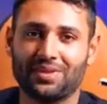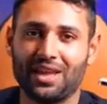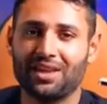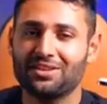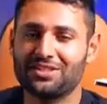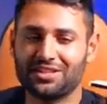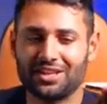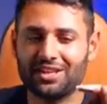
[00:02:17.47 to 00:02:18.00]

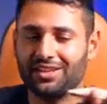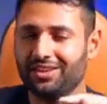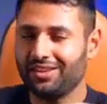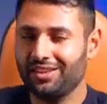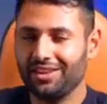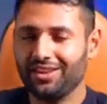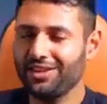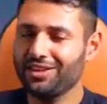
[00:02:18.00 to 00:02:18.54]
And
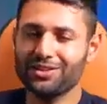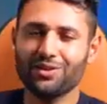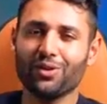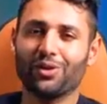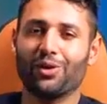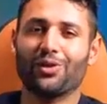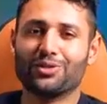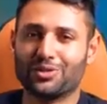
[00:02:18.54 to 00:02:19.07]
it's
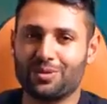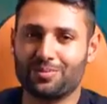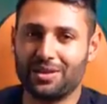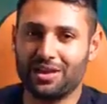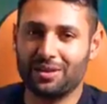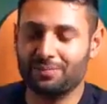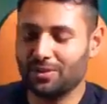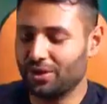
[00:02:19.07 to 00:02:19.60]
not lost on me.